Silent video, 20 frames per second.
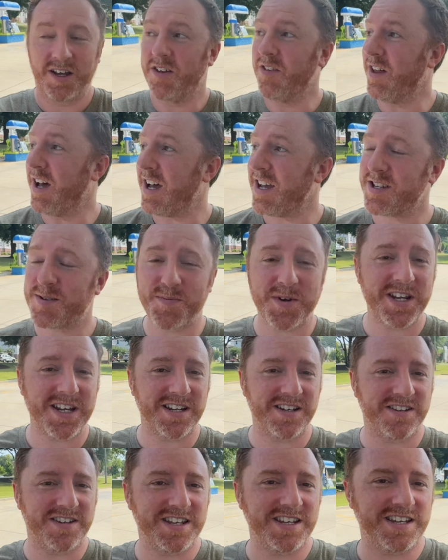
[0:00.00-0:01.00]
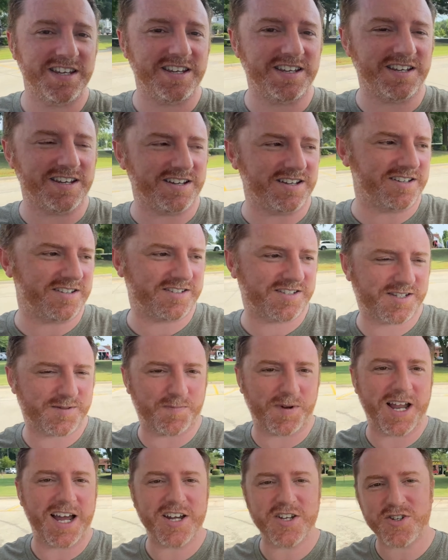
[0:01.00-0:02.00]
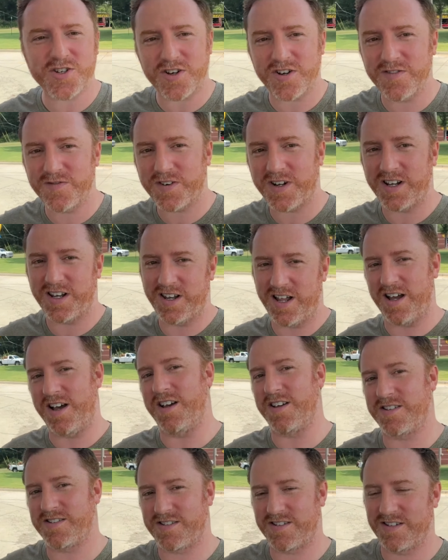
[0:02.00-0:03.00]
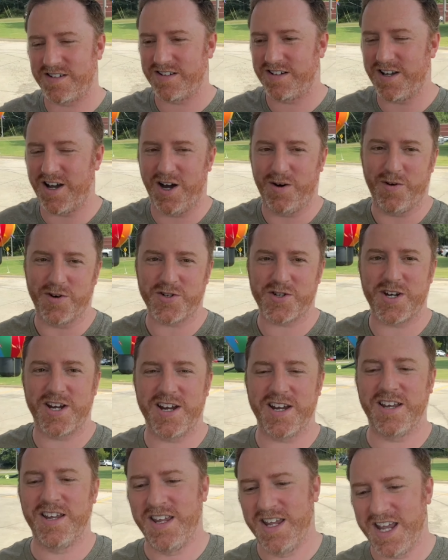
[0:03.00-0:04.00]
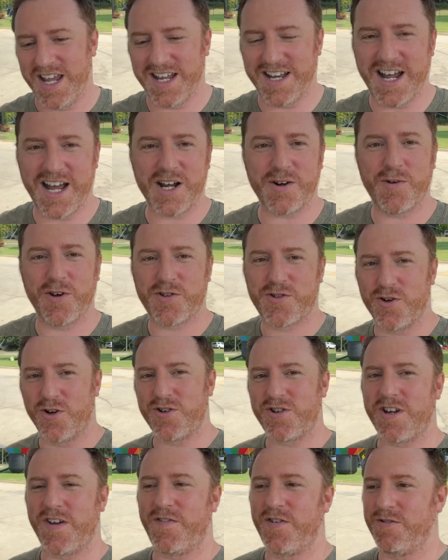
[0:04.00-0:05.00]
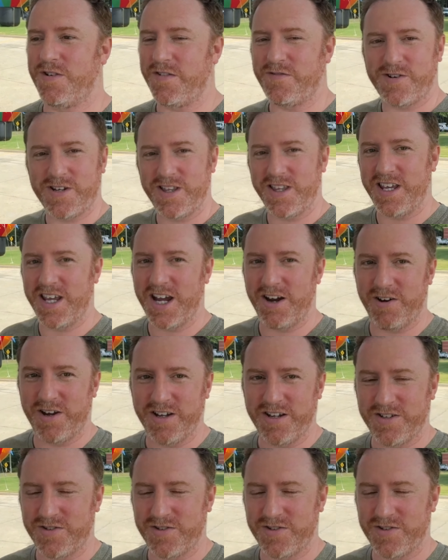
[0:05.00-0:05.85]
That has been the Splash of Class car wash here in Acworth, Georgia. If you're ever in the area,